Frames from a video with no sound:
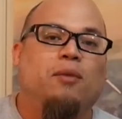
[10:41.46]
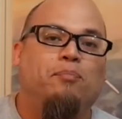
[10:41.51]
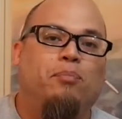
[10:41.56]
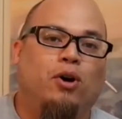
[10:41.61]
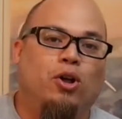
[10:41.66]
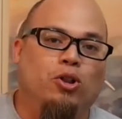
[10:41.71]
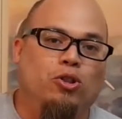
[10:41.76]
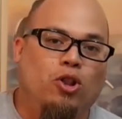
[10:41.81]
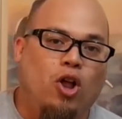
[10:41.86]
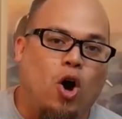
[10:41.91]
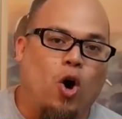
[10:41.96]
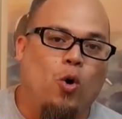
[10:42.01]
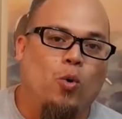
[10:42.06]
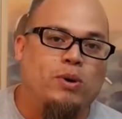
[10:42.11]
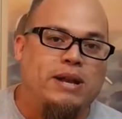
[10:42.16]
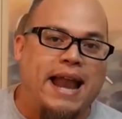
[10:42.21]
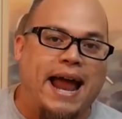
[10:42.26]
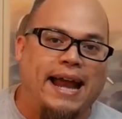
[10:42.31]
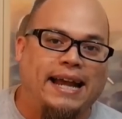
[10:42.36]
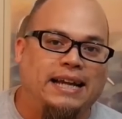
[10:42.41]
below
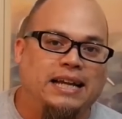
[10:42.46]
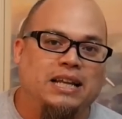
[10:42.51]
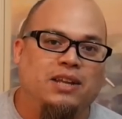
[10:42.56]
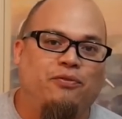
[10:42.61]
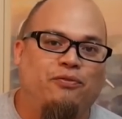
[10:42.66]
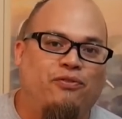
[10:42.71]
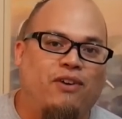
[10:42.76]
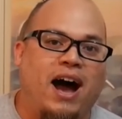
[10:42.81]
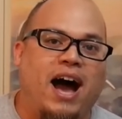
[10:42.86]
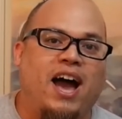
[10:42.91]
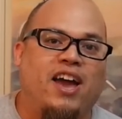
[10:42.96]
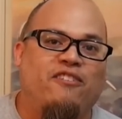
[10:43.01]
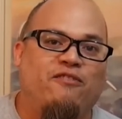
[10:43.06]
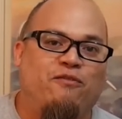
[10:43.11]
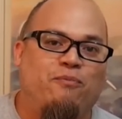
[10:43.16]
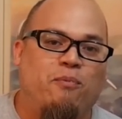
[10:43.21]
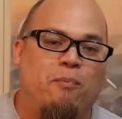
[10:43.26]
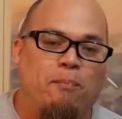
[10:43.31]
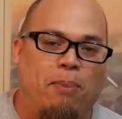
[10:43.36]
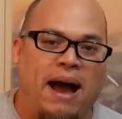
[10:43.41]

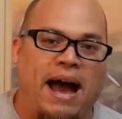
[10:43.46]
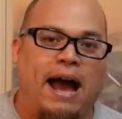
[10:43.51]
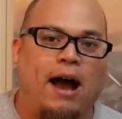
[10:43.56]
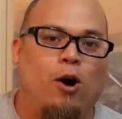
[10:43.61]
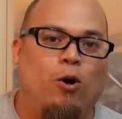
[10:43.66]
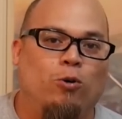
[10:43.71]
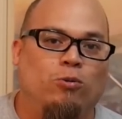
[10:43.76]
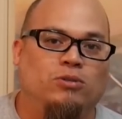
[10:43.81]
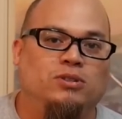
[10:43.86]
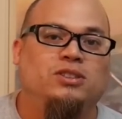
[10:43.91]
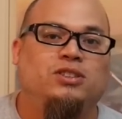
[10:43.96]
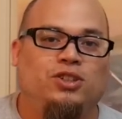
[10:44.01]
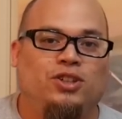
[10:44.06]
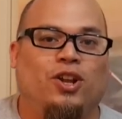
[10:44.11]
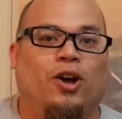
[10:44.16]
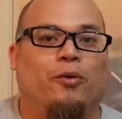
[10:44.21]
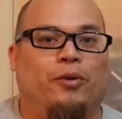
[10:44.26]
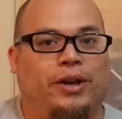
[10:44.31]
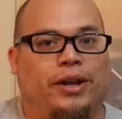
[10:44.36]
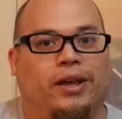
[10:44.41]
ninety-five pounds, you
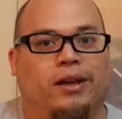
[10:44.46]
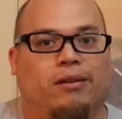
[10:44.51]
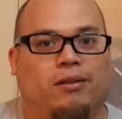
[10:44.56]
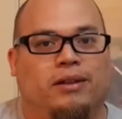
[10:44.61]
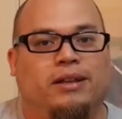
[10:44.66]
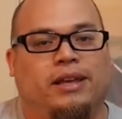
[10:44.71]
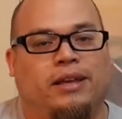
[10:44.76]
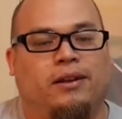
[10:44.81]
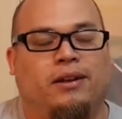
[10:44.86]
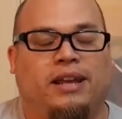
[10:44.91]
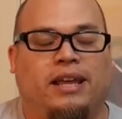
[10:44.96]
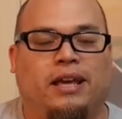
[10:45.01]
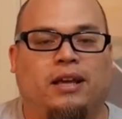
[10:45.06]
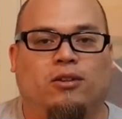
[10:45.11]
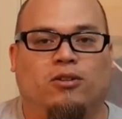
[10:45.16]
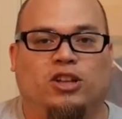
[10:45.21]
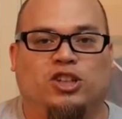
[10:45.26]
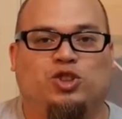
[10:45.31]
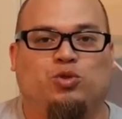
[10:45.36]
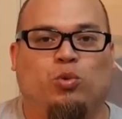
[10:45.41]
know, in, Eng in
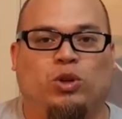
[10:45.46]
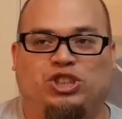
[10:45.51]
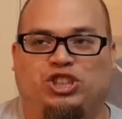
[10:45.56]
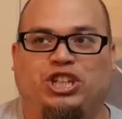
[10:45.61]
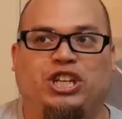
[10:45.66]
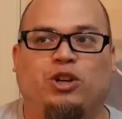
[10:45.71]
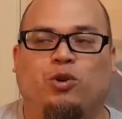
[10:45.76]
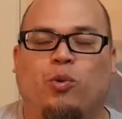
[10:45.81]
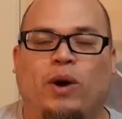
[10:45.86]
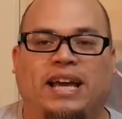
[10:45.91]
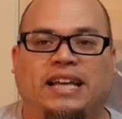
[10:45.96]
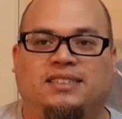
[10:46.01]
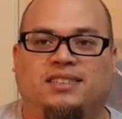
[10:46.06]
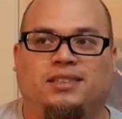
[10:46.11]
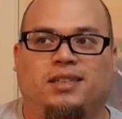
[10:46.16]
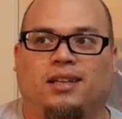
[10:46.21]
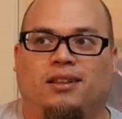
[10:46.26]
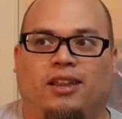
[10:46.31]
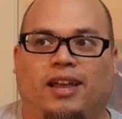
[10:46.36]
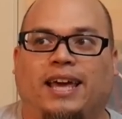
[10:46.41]
English, which
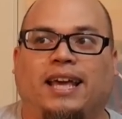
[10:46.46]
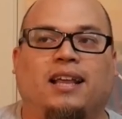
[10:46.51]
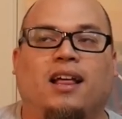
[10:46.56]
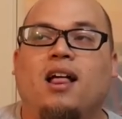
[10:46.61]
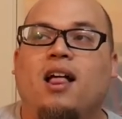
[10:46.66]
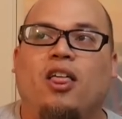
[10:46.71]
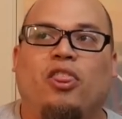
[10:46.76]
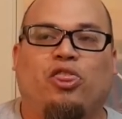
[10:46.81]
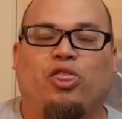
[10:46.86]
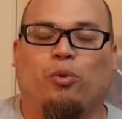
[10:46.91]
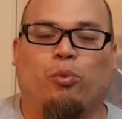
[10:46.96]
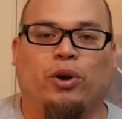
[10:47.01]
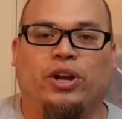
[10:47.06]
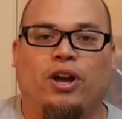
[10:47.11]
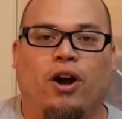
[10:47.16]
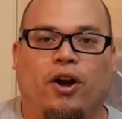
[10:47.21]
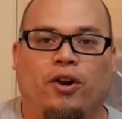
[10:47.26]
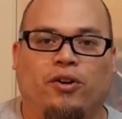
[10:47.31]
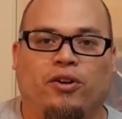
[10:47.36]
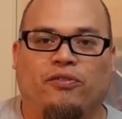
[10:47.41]
equates to like three
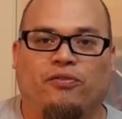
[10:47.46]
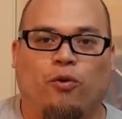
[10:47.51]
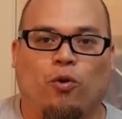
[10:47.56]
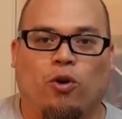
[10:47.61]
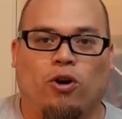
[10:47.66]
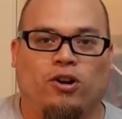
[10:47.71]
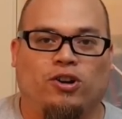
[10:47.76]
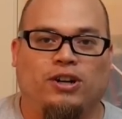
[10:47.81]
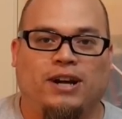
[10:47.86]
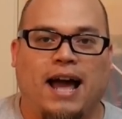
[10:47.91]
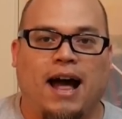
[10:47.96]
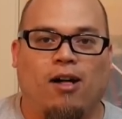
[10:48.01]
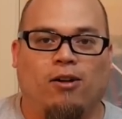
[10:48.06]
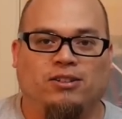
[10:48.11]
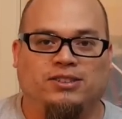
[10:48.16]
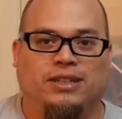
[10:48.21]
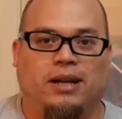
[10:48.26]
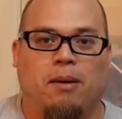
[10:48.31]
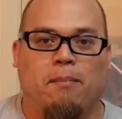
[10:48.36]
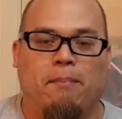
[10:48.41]
hundred, four hundred dollars in